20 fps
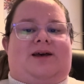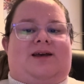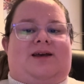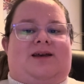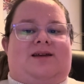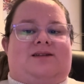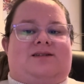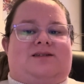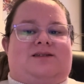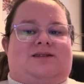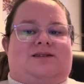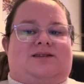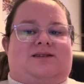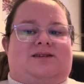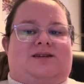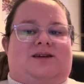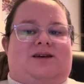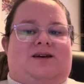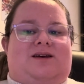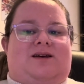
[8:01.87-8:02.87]
it's
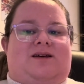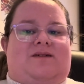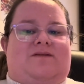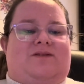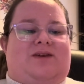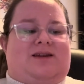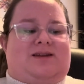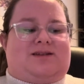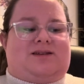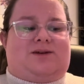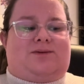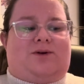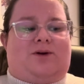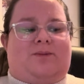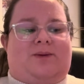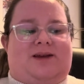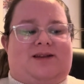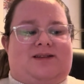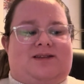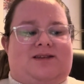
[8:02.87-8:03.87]
a fantasy
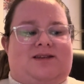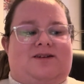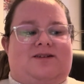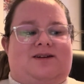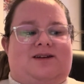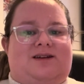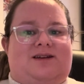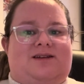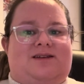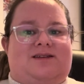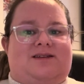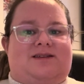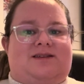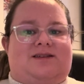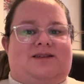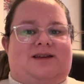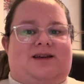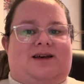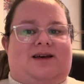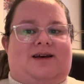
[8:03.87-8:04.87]
romance
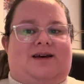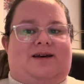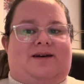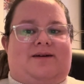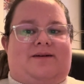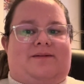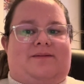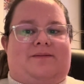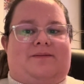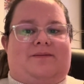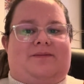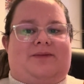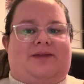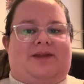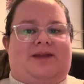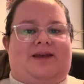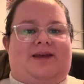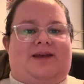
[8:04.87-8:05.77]
series, and